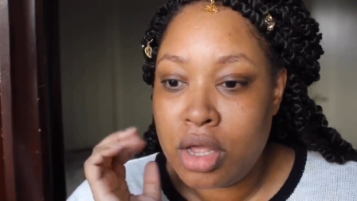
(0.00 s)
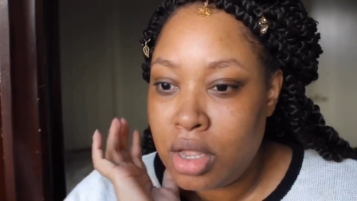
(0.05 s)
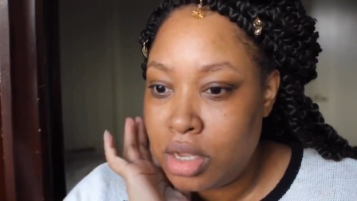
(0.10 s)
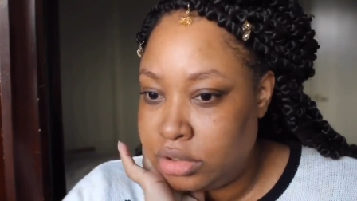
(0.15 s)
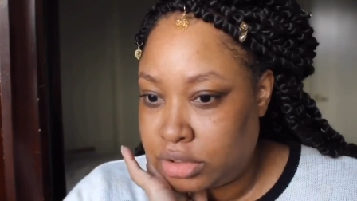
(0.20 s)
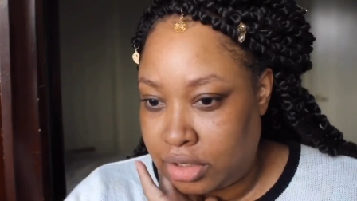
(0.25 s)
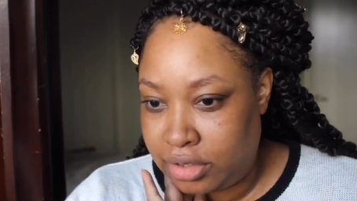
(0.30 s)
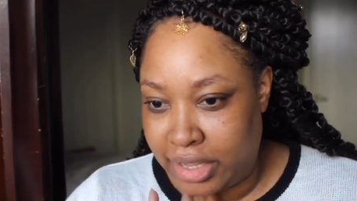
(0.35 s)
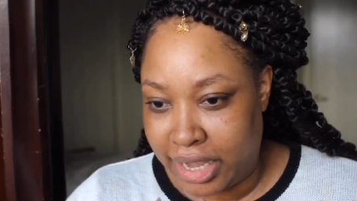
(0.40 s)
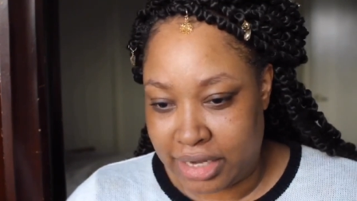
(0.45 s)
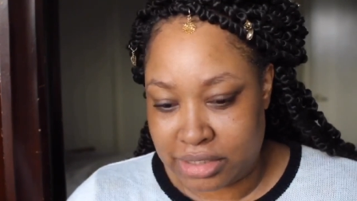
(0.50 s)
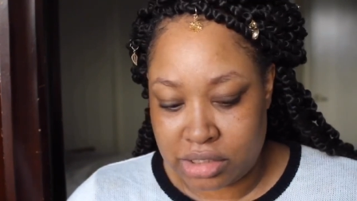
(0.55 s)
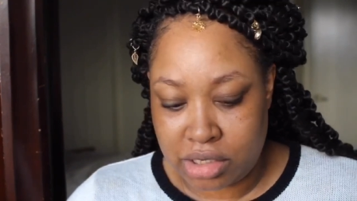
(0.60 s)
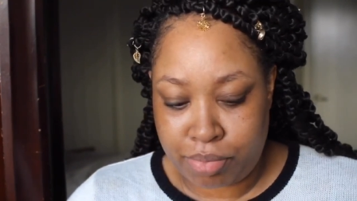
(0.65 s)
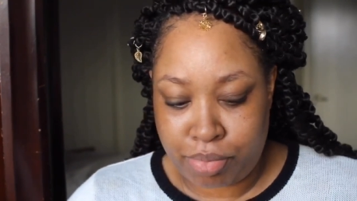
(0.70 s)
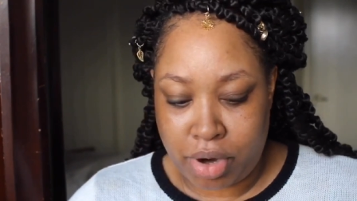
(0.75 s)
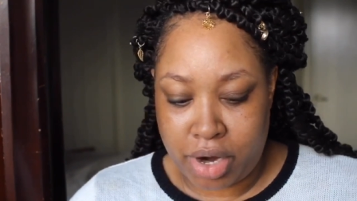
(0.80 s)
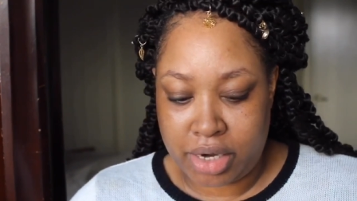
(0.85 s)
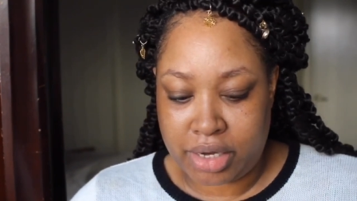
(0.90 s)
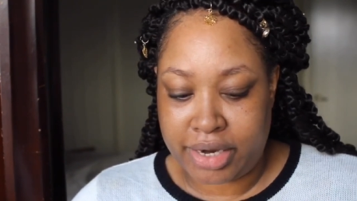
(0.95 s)
So that's the
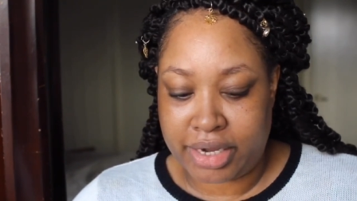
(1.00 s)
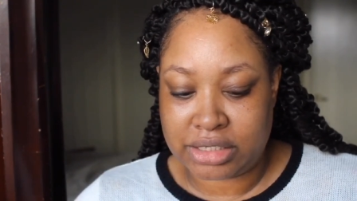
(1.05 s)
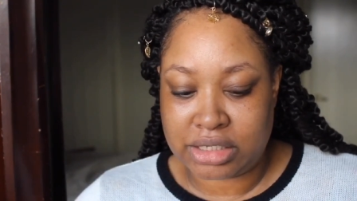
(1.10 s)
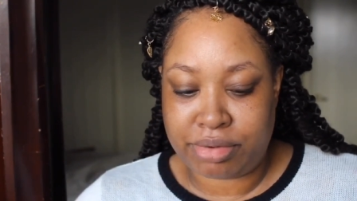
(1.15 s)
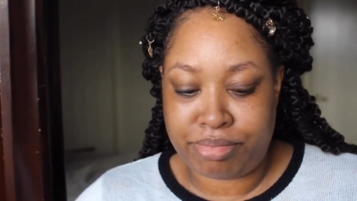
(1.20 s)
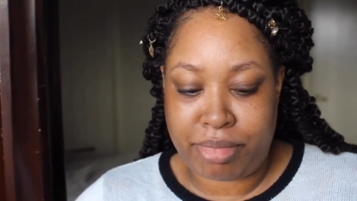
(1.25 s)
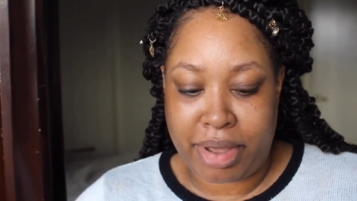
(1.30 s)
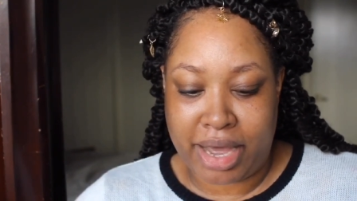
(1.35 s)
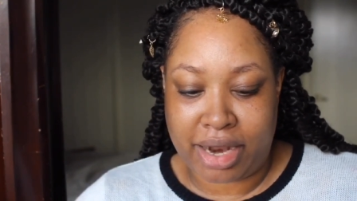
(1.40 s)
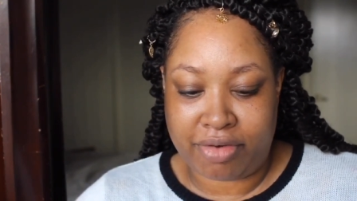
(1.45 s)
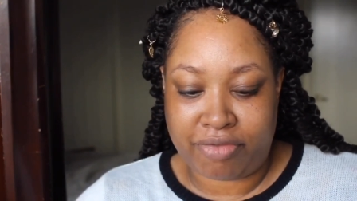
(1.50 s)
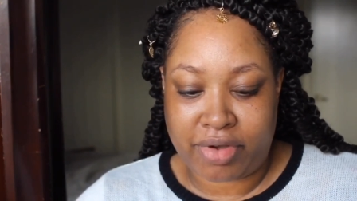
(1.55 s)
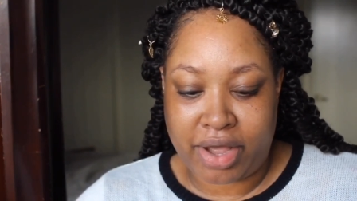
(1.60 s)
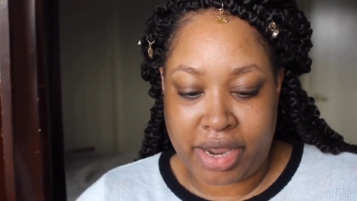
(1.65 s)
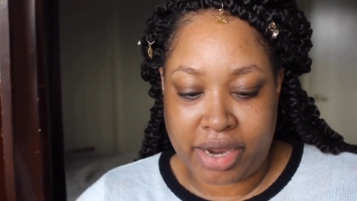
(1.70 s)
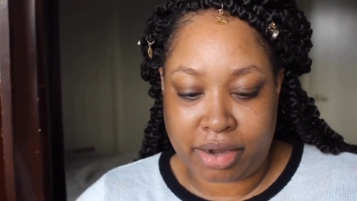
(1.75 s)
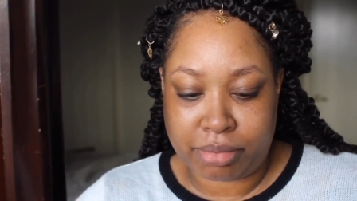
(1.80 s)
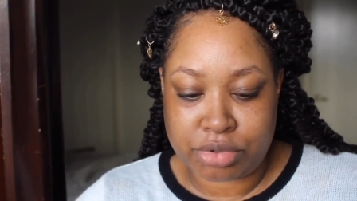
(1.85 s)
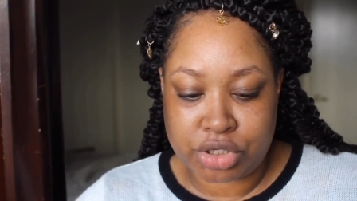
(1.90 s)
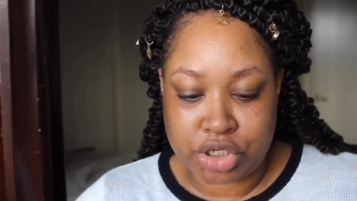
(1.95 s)
part that's
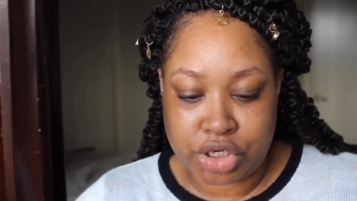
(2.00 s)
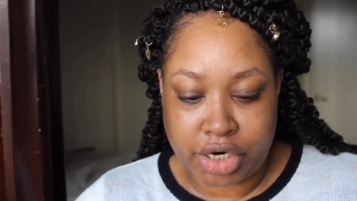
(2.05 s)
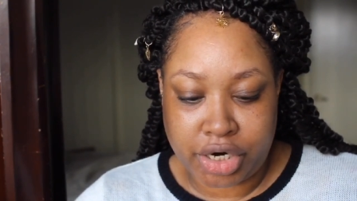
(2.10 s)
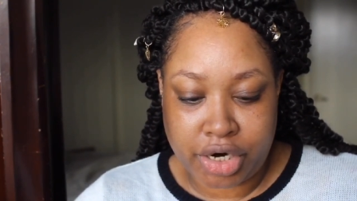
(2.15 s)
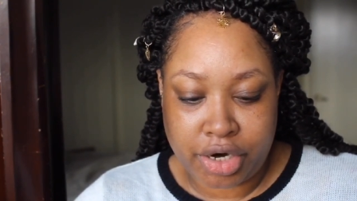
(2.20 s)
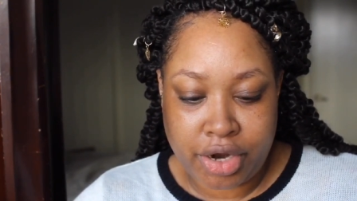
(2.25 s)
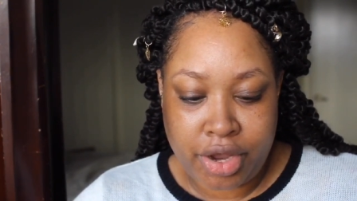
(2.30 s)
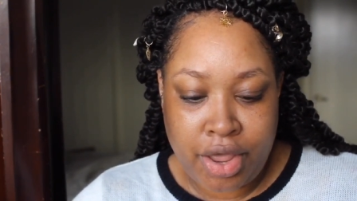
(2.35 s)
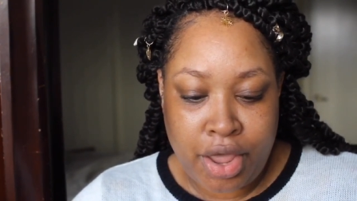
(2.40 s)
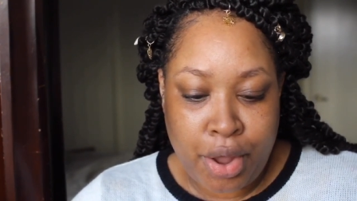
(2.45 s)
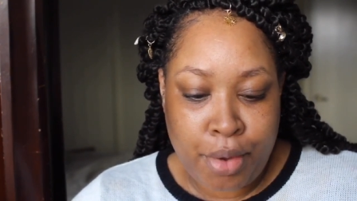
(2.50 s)
mattifying, I'm sure.